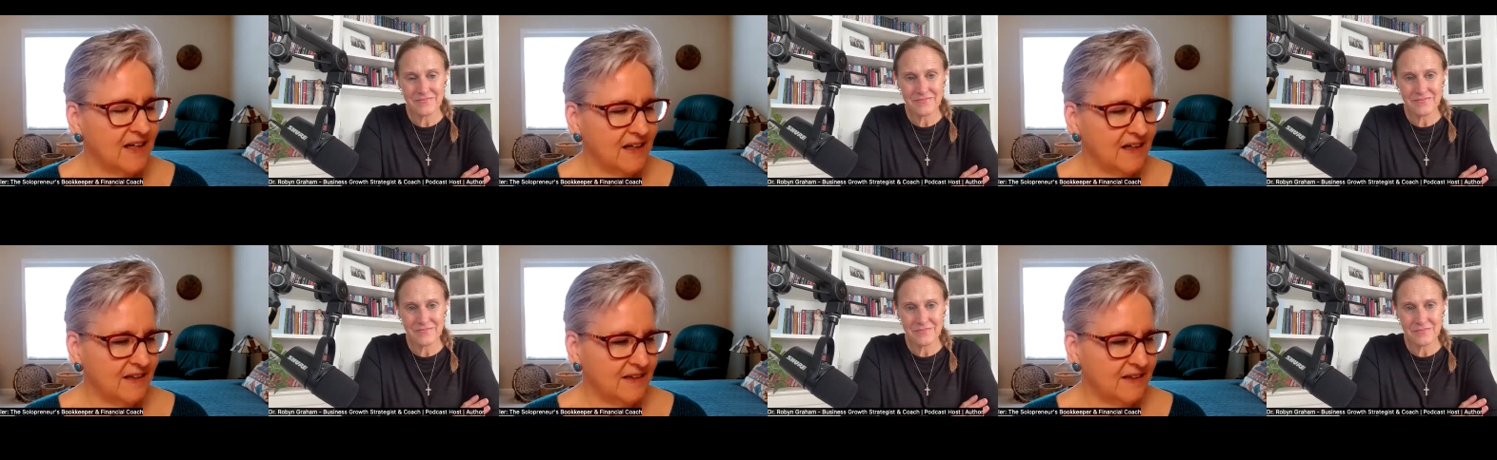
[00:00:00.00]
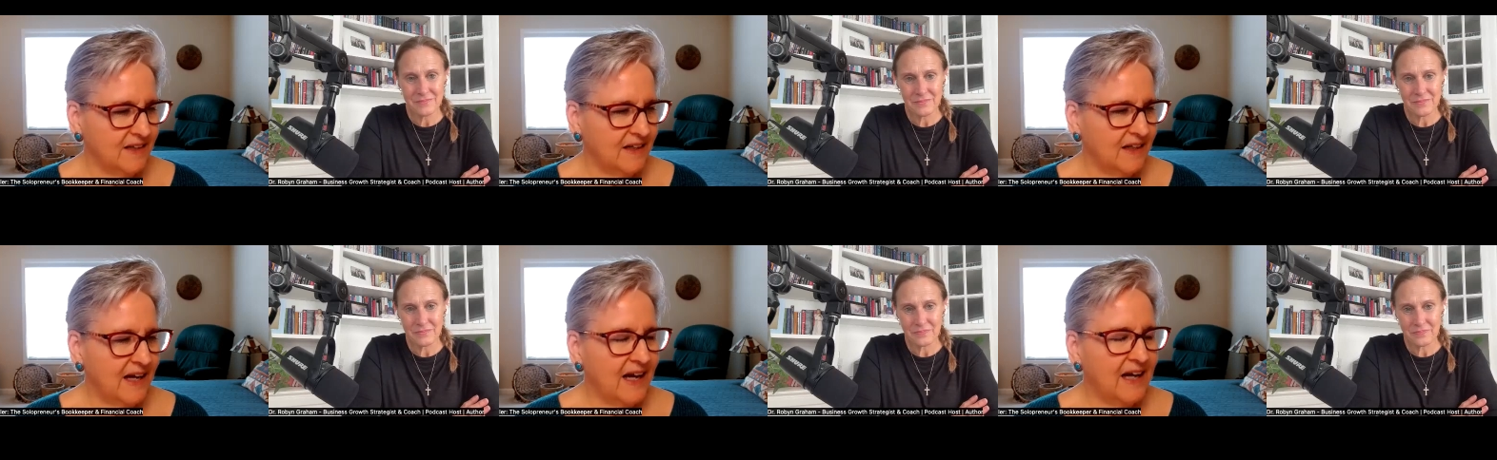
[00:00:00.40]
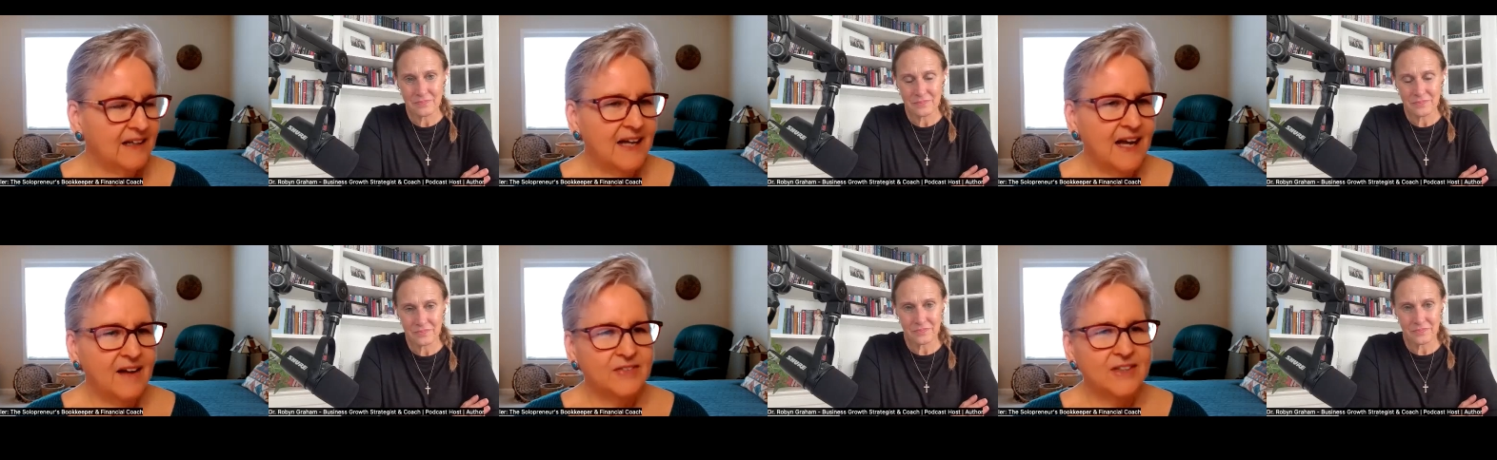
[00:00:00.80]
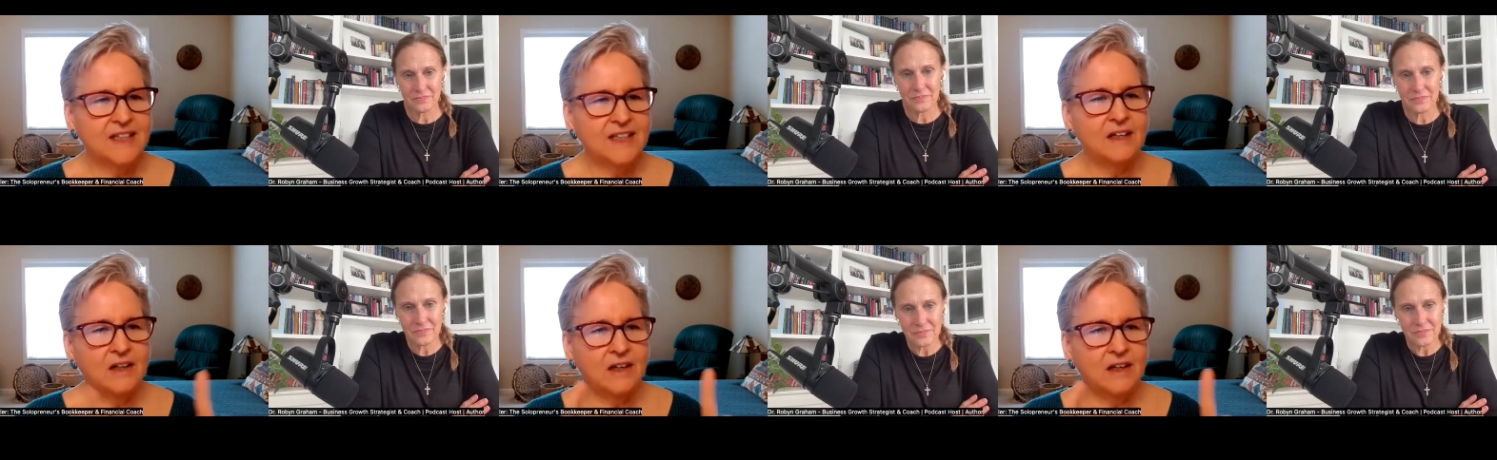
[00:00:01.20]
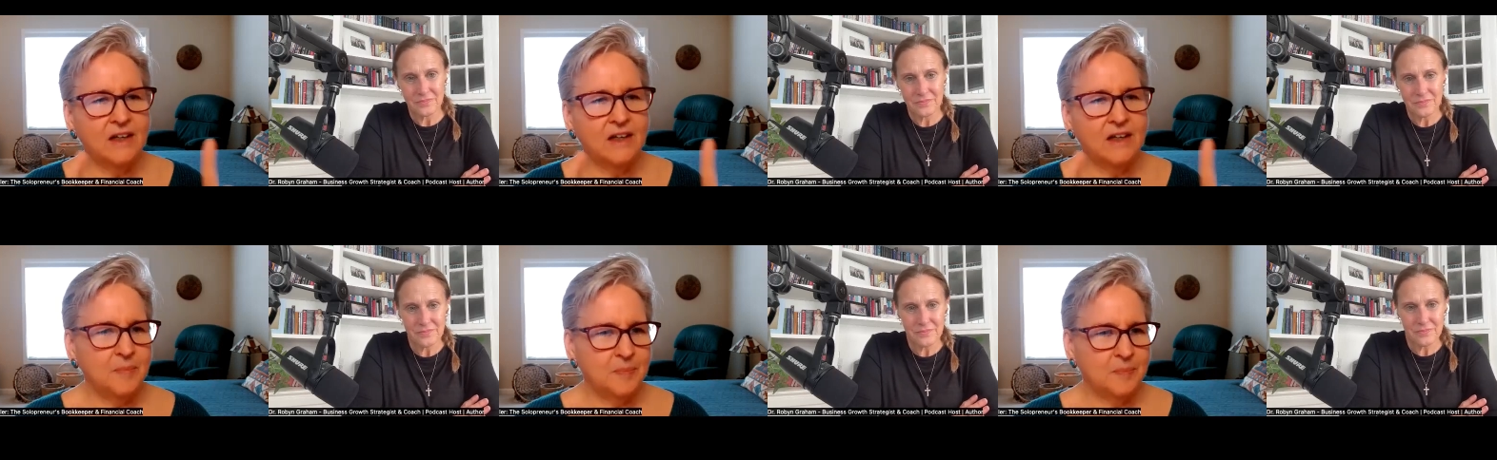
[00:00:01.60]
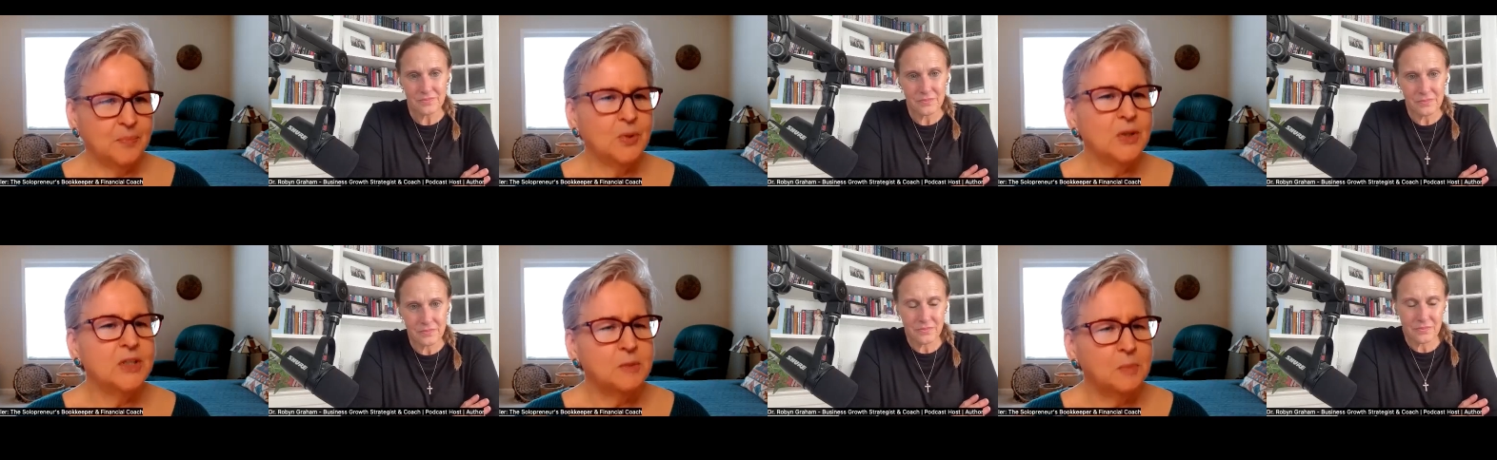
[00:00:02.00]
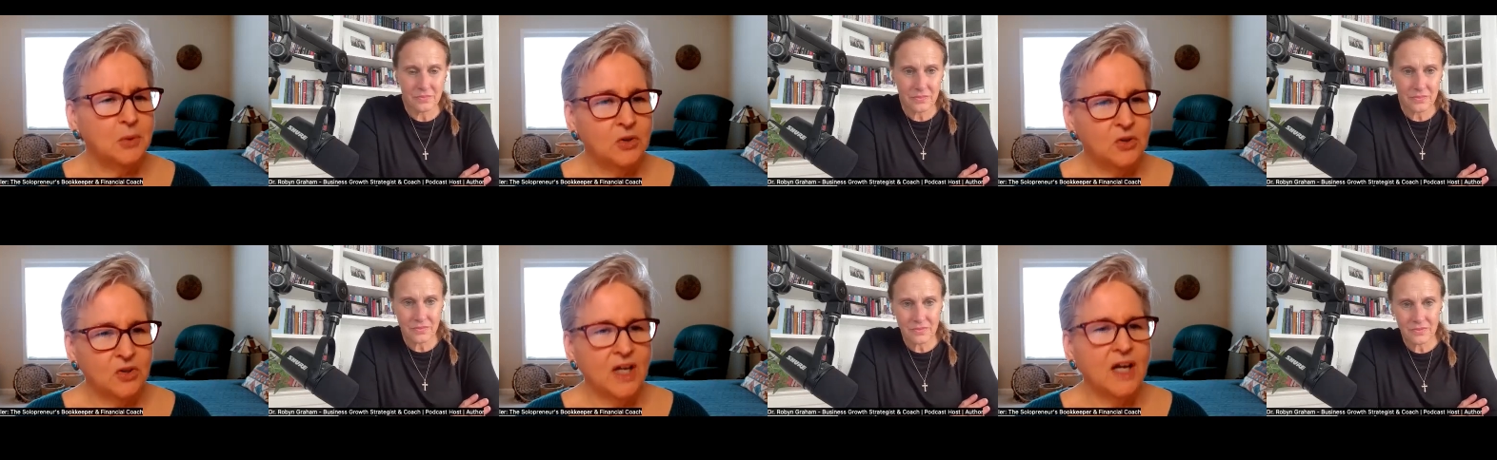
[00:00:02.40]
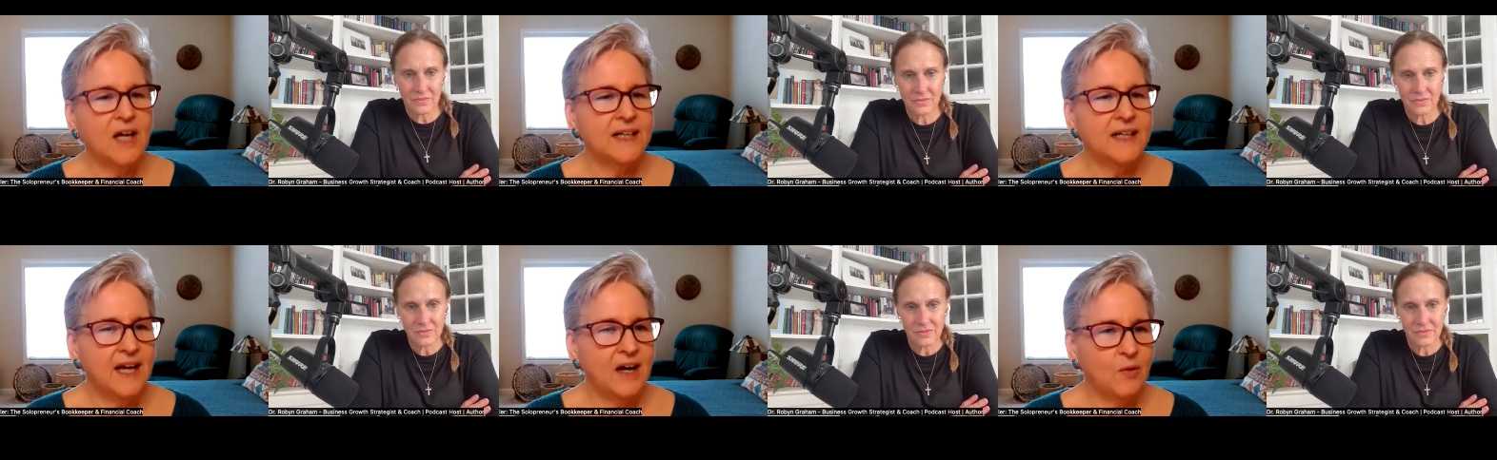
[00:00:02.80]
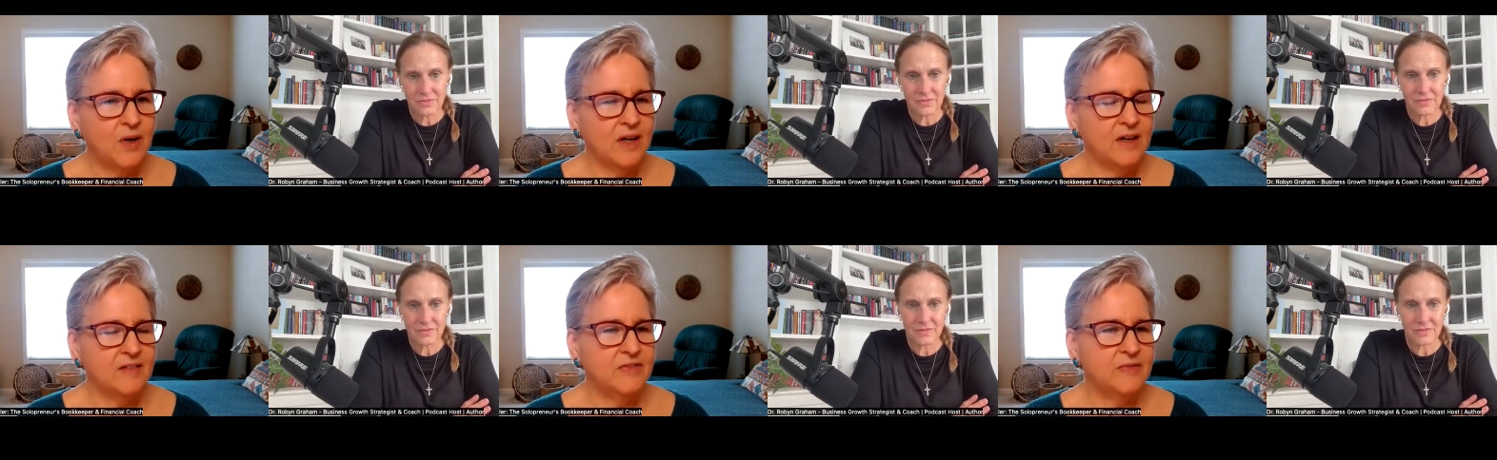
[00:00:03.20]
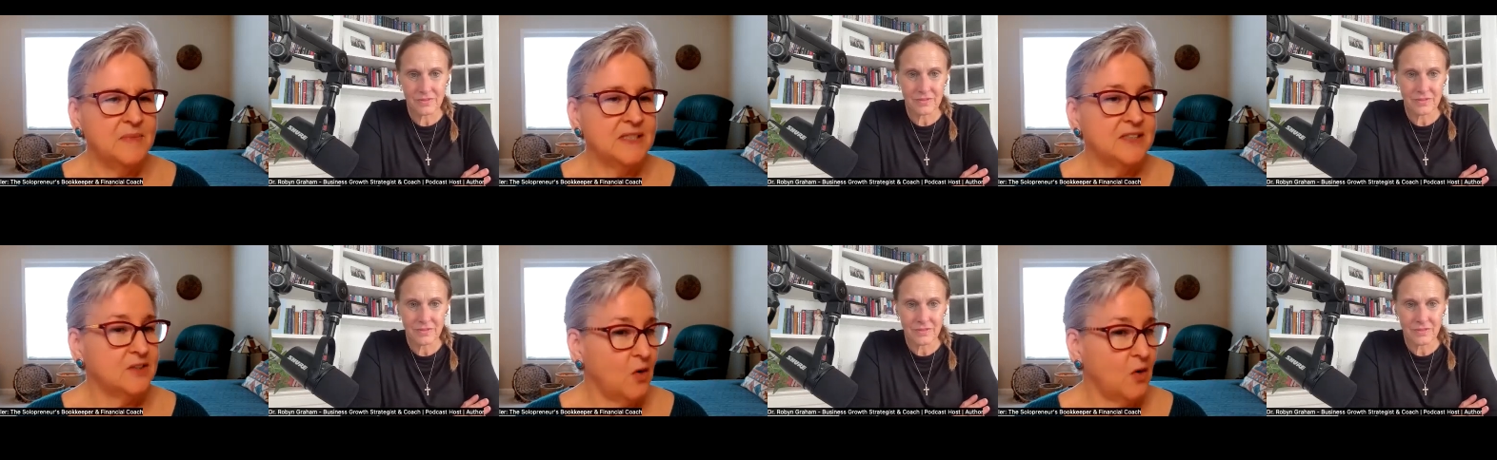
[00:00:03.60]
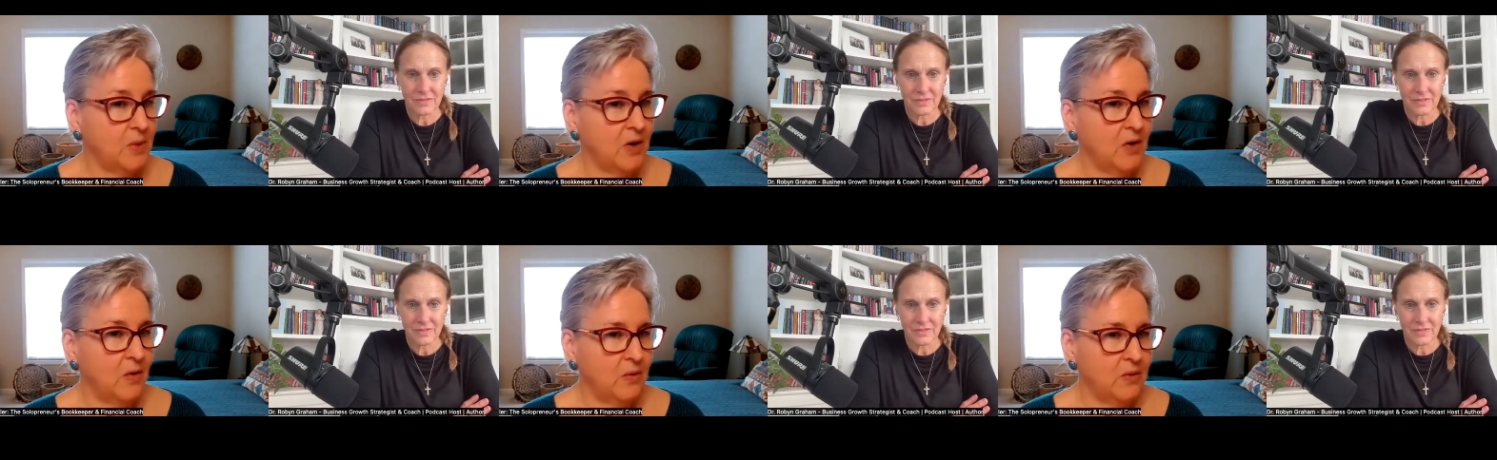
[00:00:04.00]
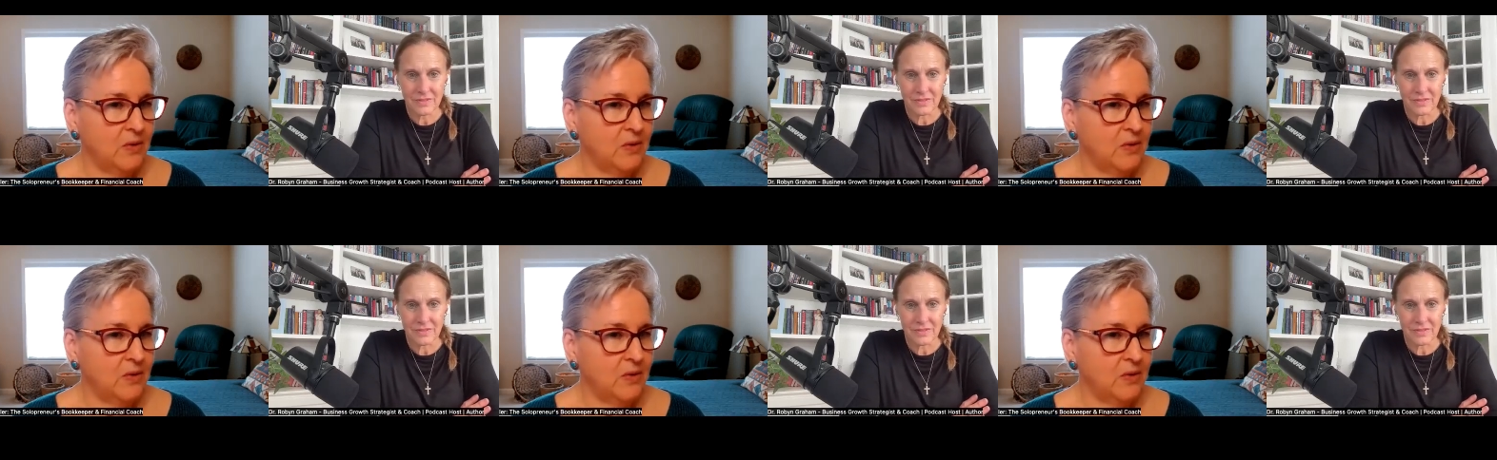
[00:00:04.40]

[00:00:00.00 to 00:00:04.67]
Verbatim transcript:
Speaker 1: have like a printable cutout of Miss Oboe.